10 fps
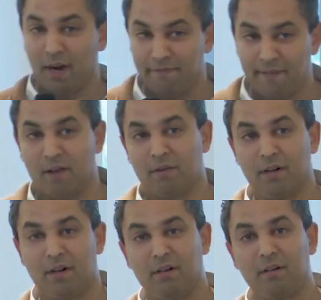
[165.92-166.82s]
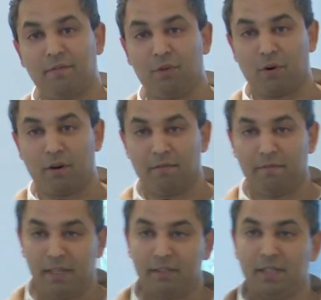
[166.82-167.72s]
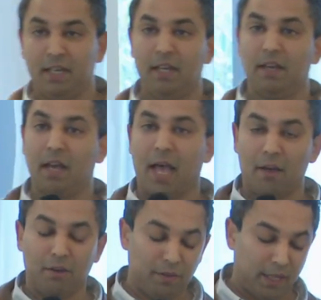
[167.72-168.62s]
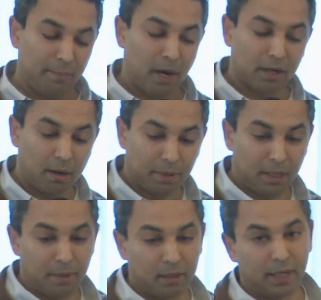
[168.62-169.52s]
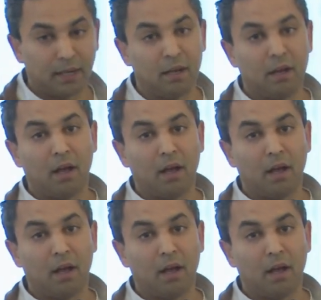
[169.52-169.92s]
are a founder, if you're a VC, how you think about company building.